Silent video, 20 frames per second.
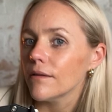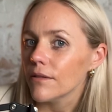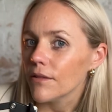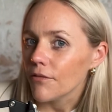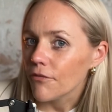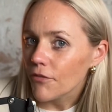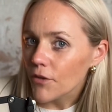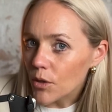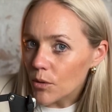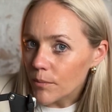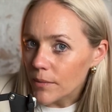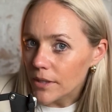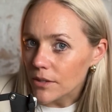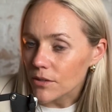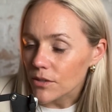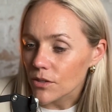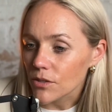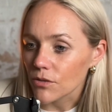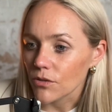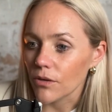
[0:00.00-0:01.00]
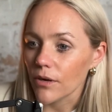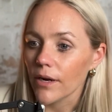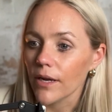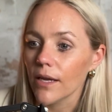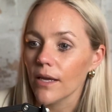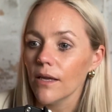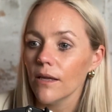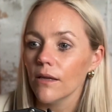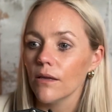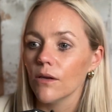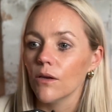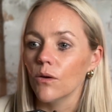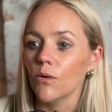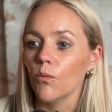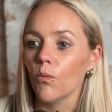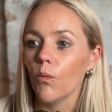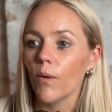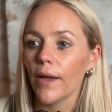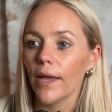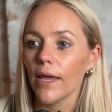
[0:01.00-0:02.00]
The film industry,
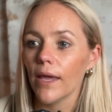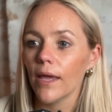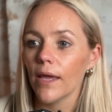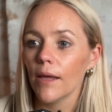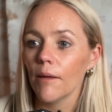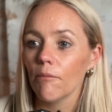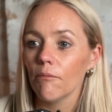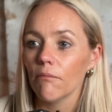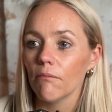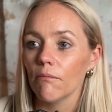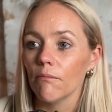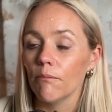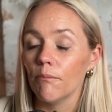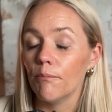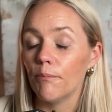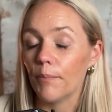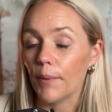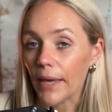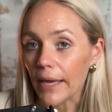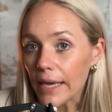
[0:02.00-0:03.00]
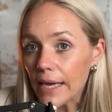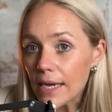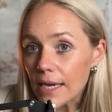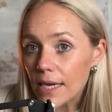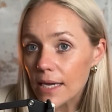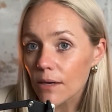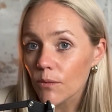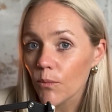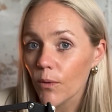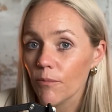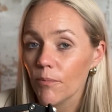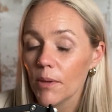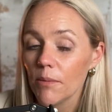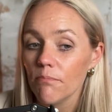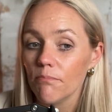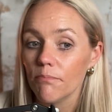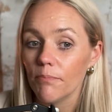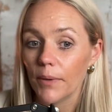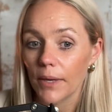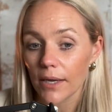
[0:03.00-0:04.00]
we've been
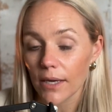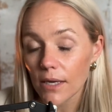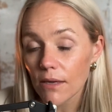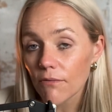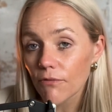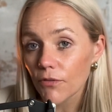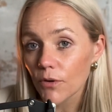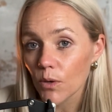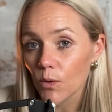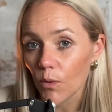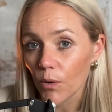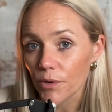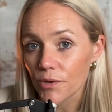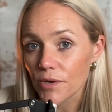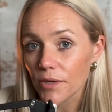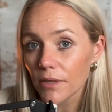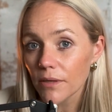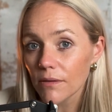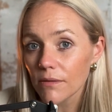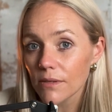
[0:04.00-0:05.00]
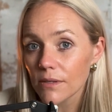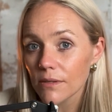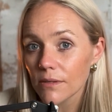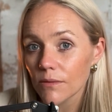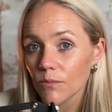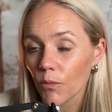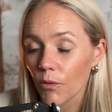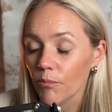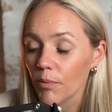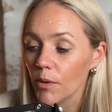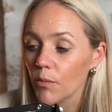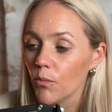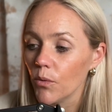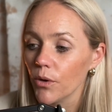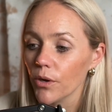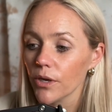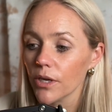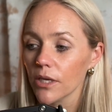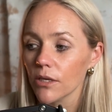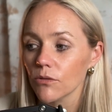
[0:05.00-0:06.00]
begging for quotas. We've been
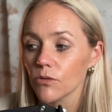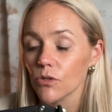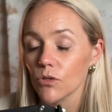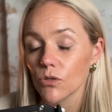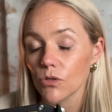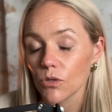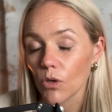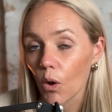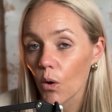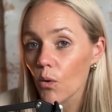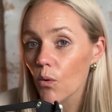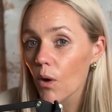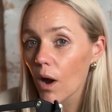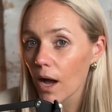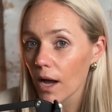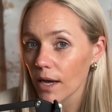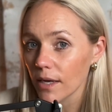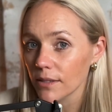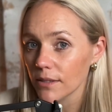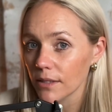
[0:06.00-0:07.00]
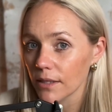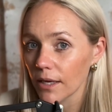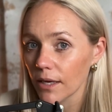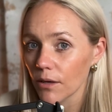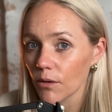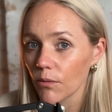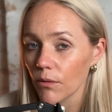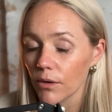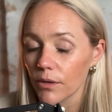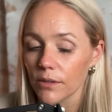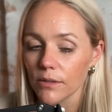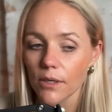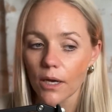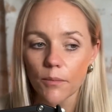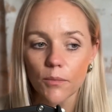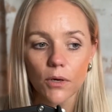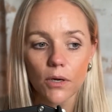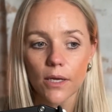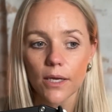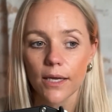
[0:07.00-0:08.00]
working so hard to get quotas.
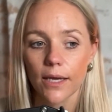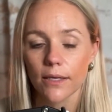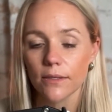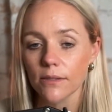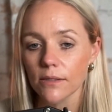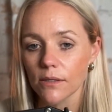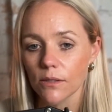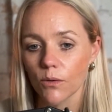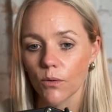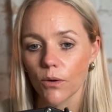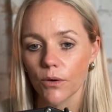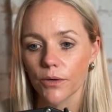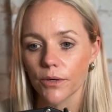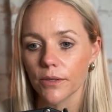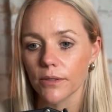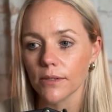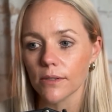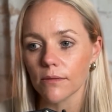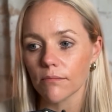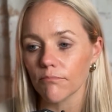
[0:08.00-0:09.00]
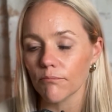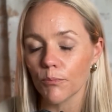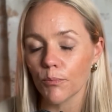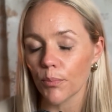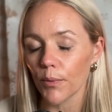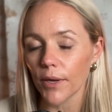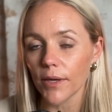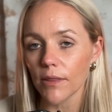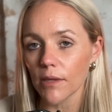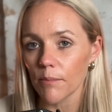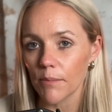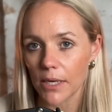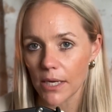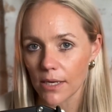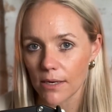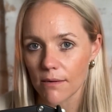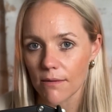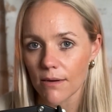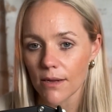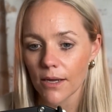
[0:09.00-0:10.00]
I'm not against the quotas, bring them
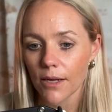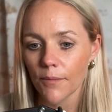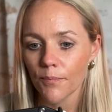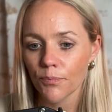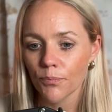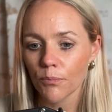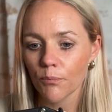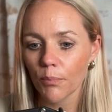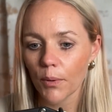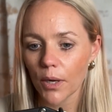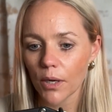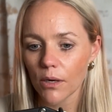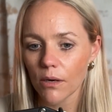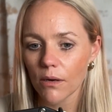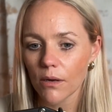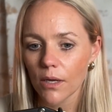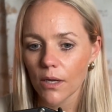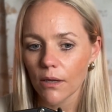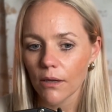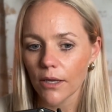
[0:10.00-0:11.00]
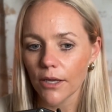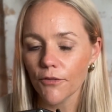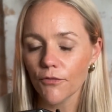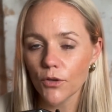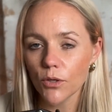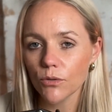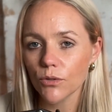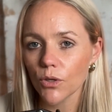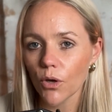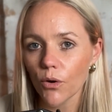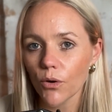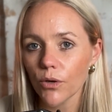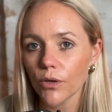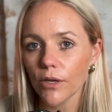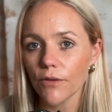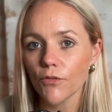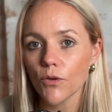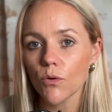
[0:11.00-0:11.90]
in. But if you're